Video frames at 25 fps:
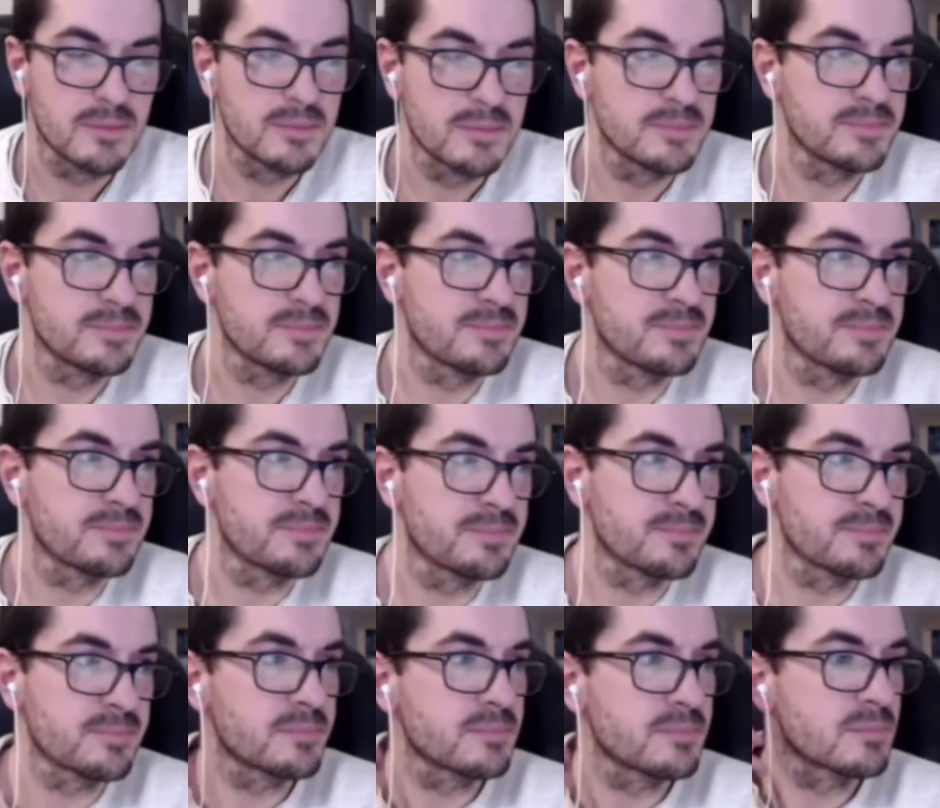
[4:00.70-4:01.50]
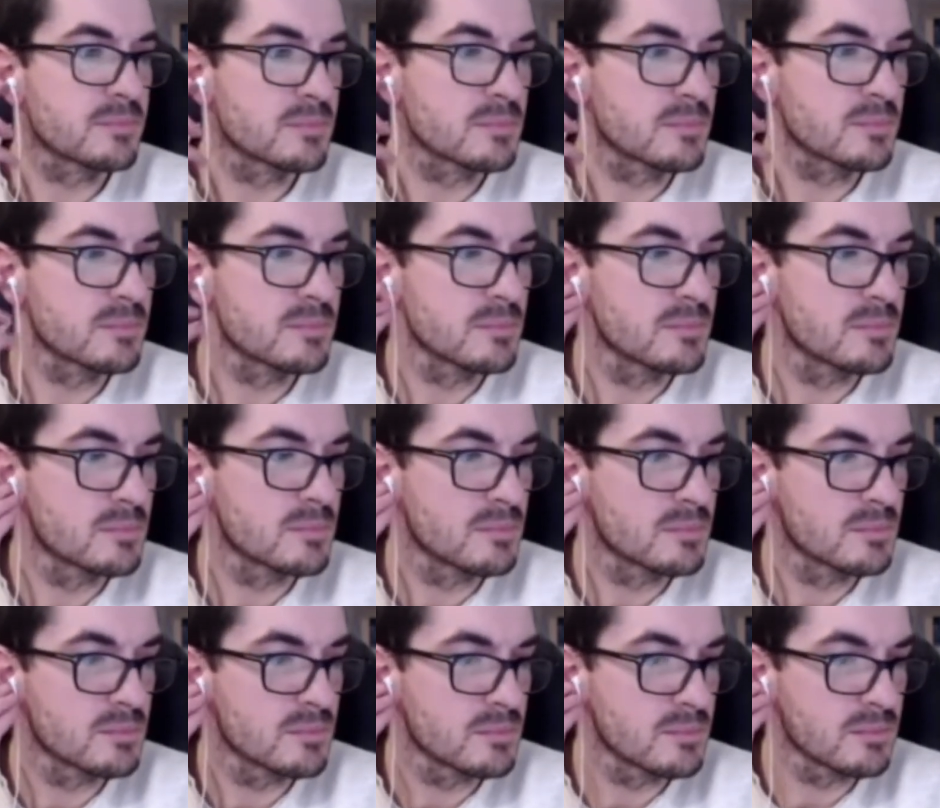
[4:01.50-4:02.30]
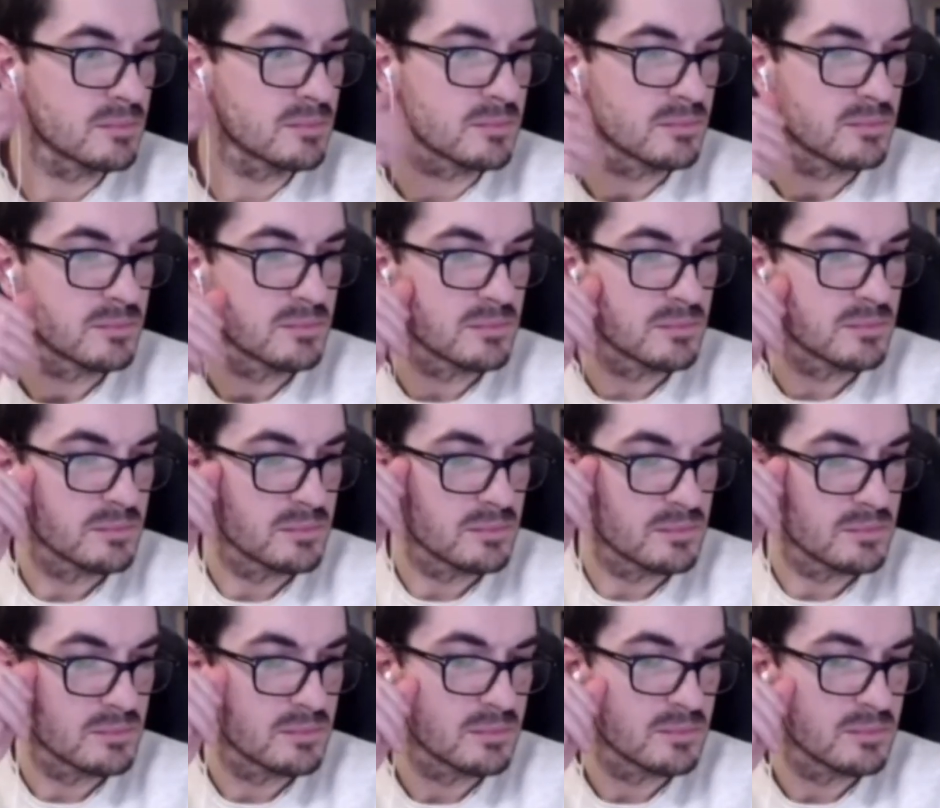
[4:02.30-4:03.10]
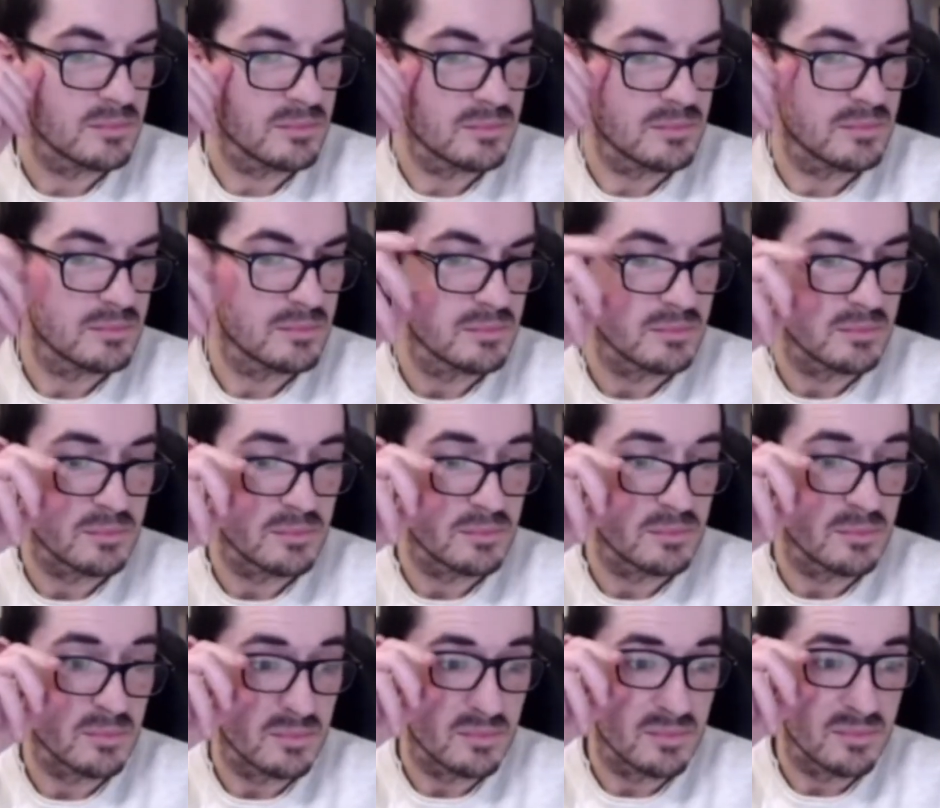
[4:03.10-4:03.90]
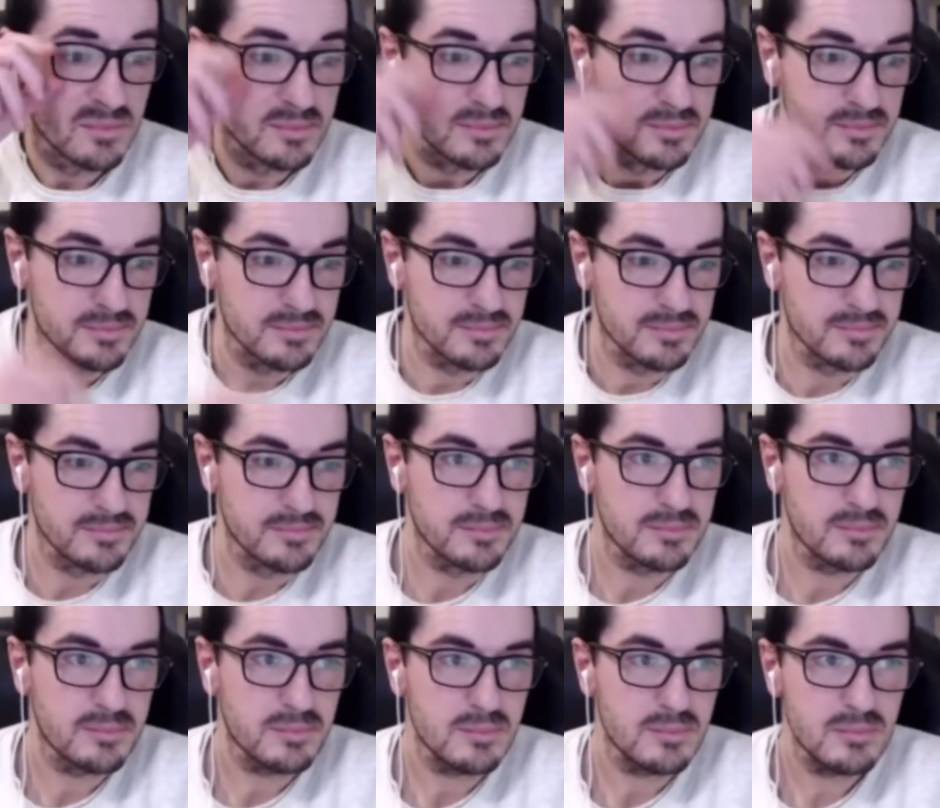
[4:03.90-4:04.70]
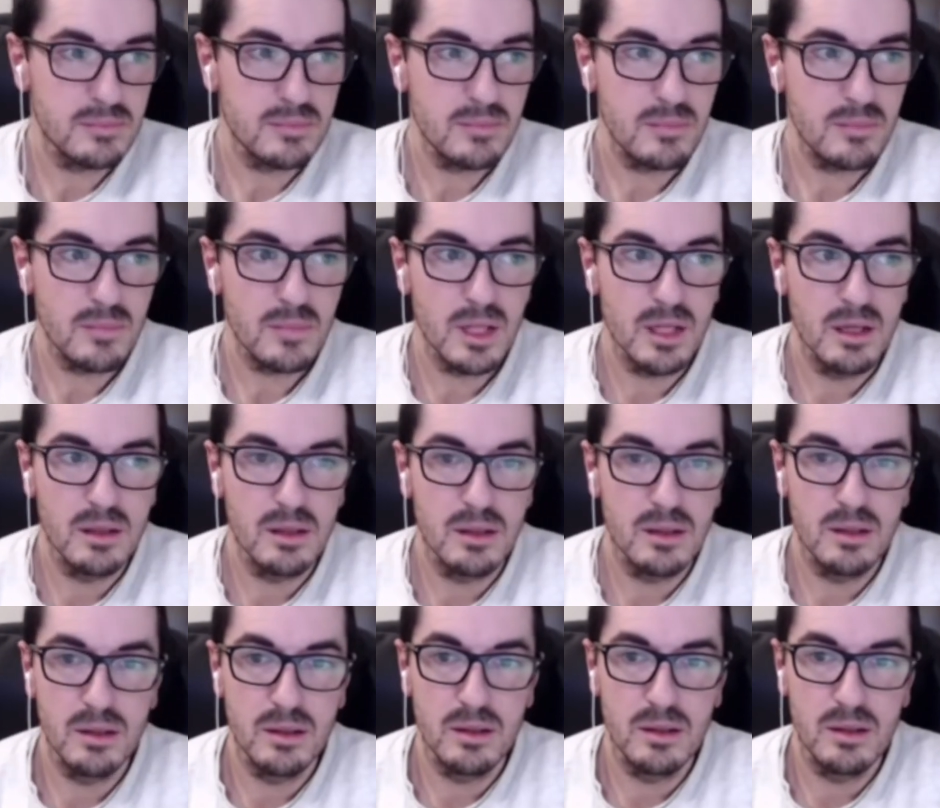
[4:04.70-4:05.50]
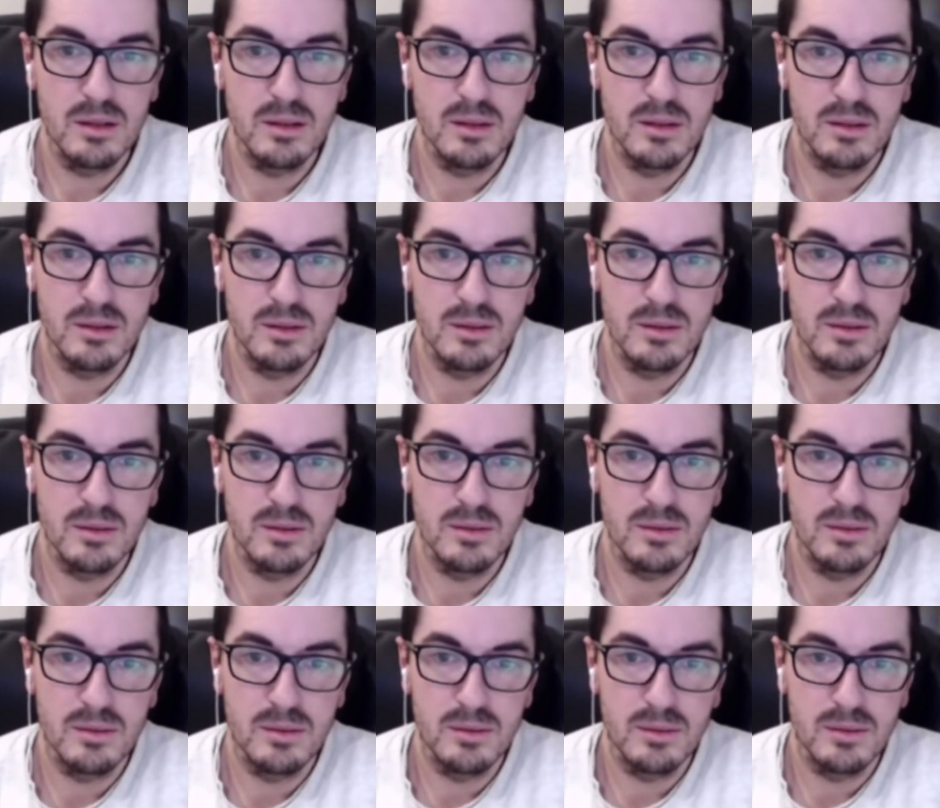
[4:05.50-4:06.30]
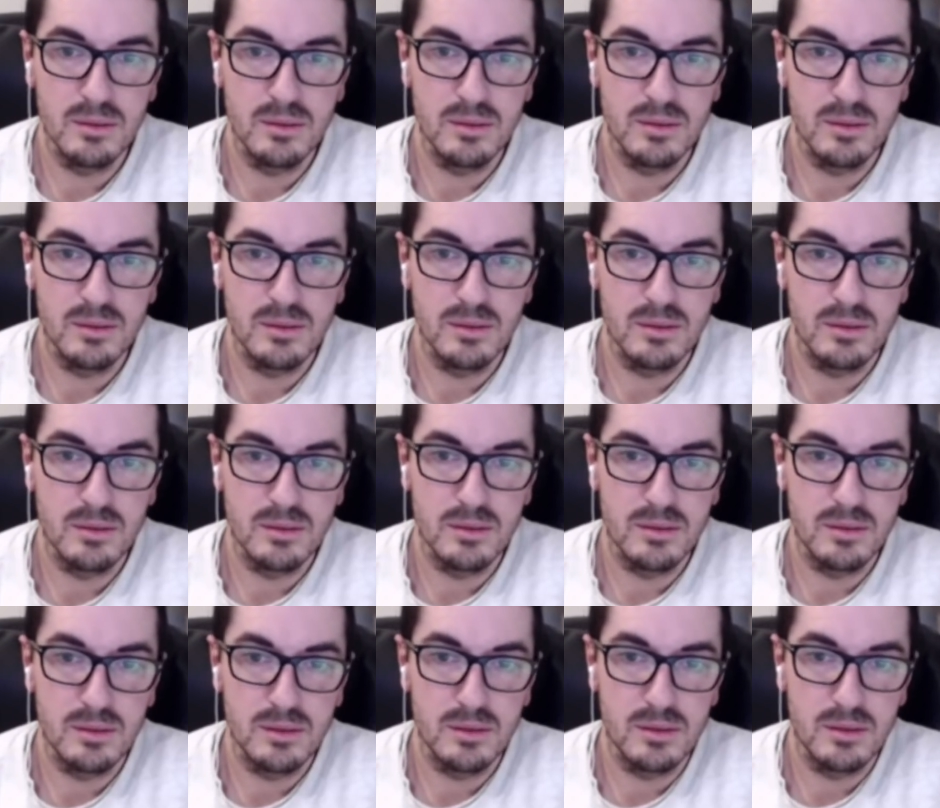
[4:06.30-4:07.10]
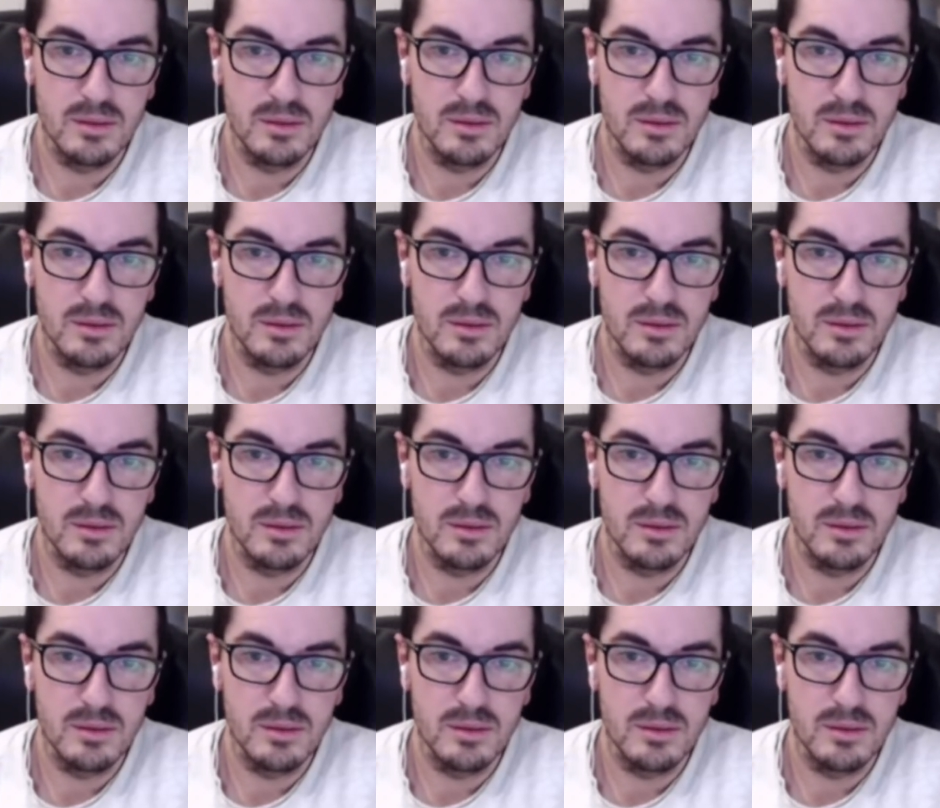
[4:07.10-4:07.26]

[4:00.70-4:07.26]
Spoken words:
(not speaking)